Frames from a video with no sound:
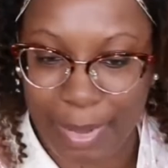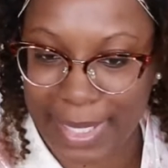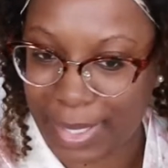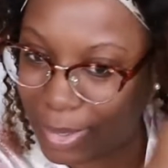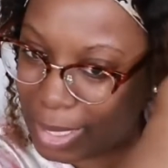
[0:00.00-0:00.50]
it
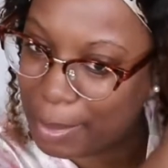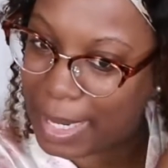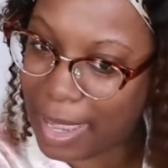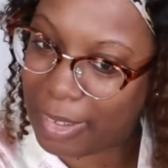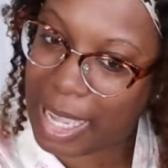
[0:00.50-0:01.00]
was still
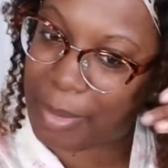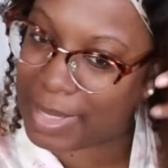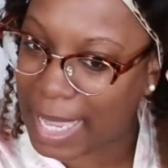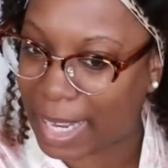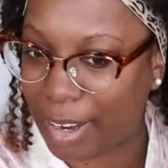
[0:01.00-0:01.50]
coming out and I
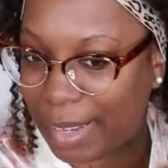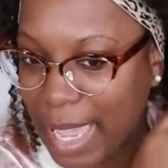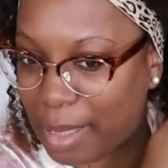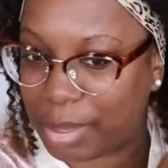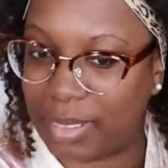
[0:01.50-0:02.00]
was like, hurry
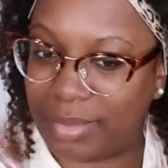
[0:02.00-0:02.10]
up.